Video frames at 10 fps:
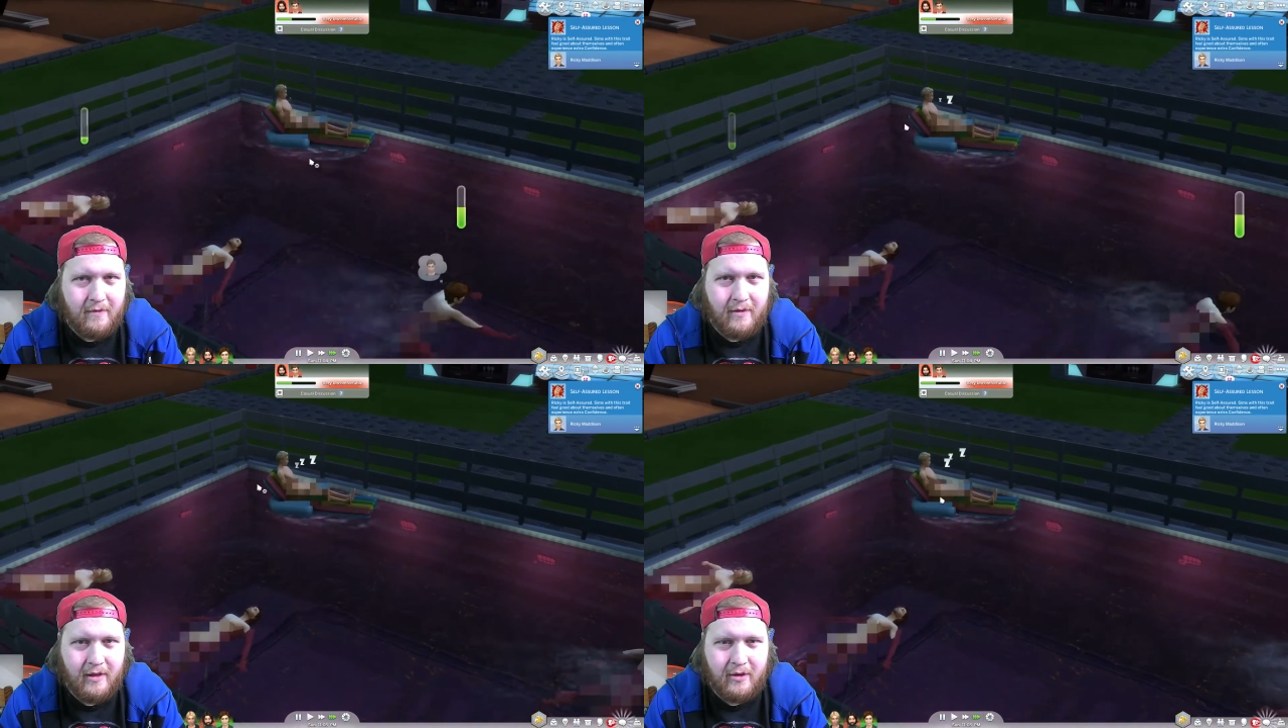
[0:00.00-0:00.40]

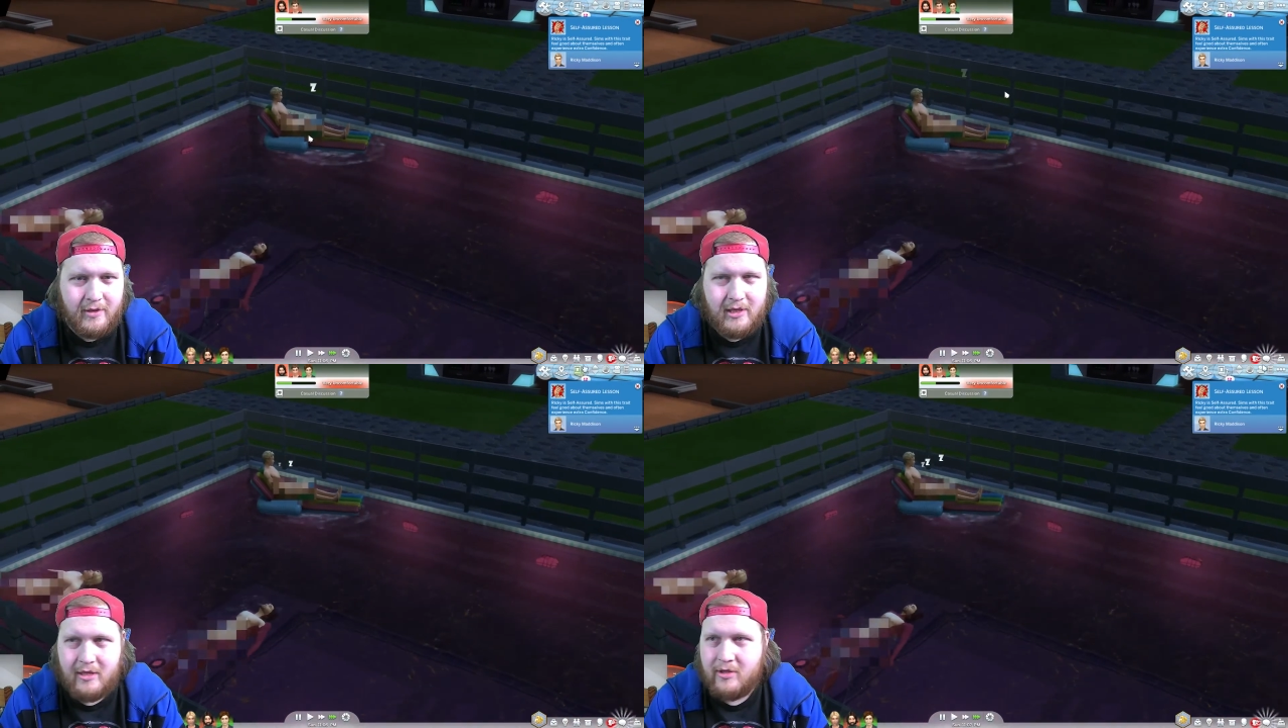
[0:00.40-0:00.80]

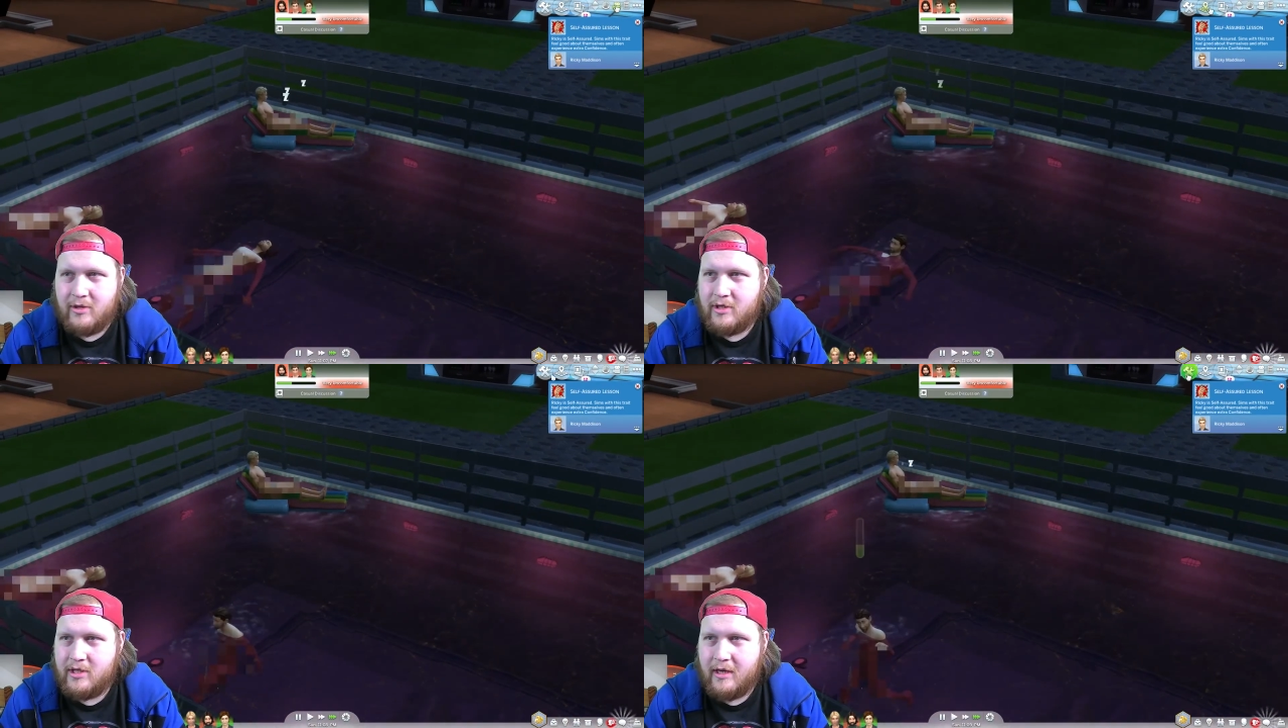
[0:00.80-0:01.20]
Lewis is
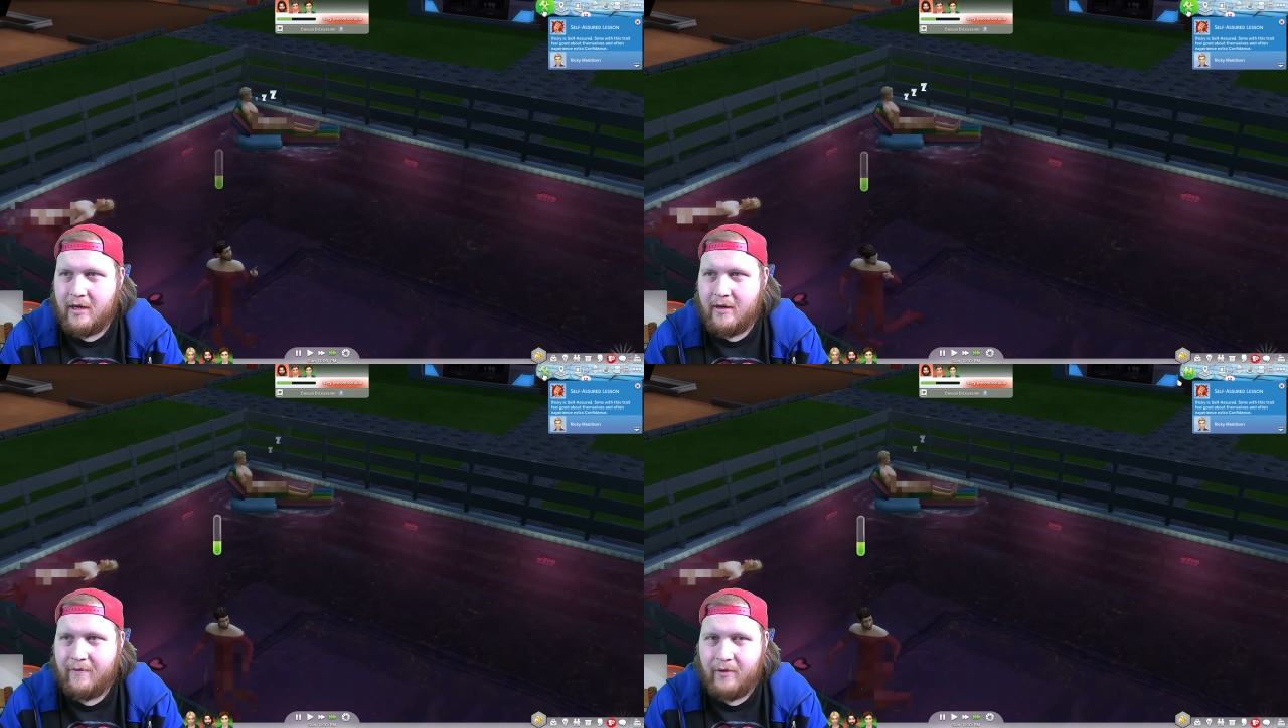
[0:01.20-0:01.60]
just
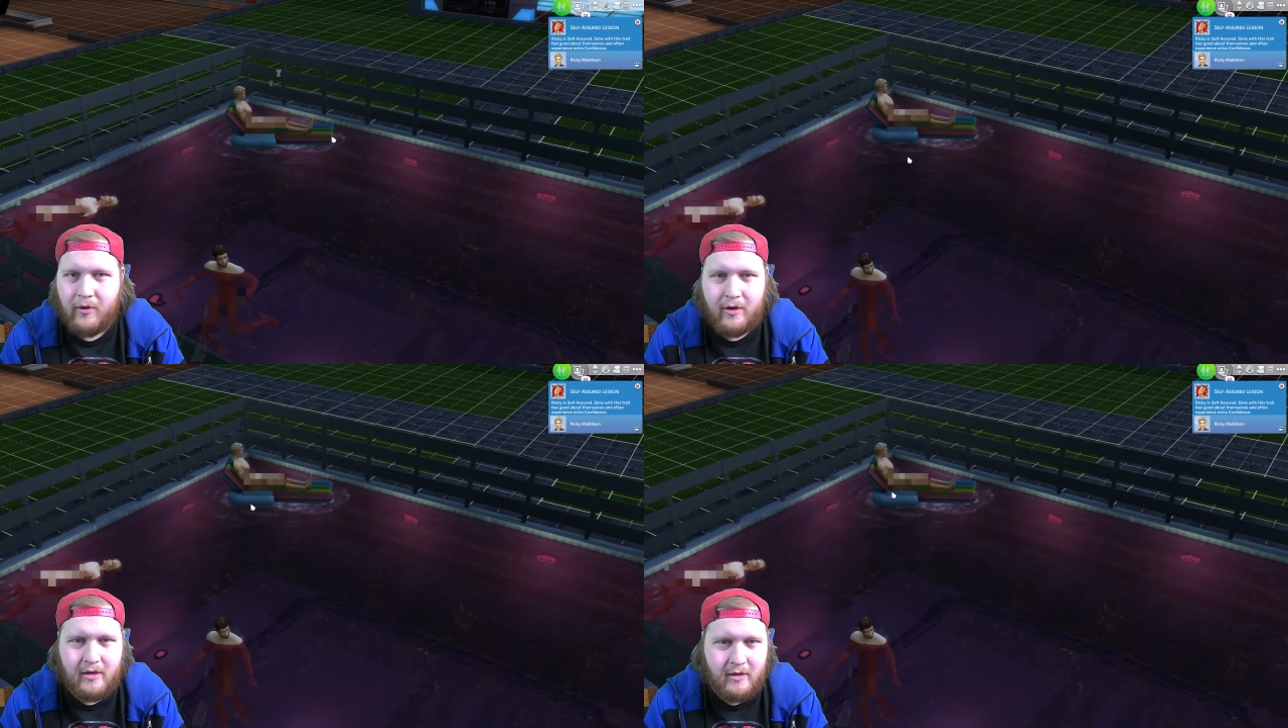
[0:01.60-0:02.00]
uh, floating.